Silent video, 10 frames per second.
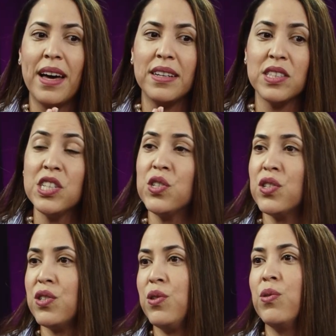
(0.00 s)
that
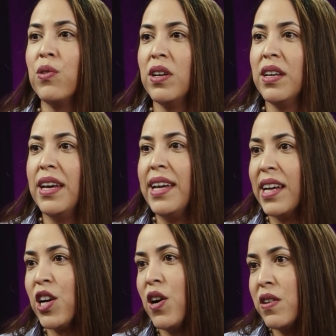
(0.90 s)
teaches you and
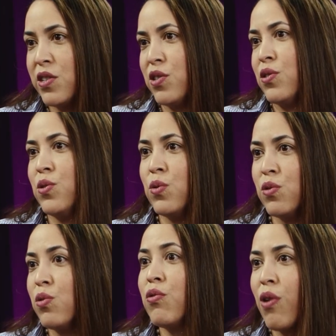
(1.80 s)
encourages you
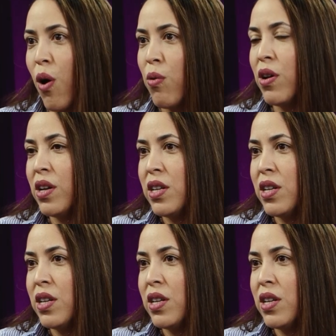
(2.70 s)
to grow.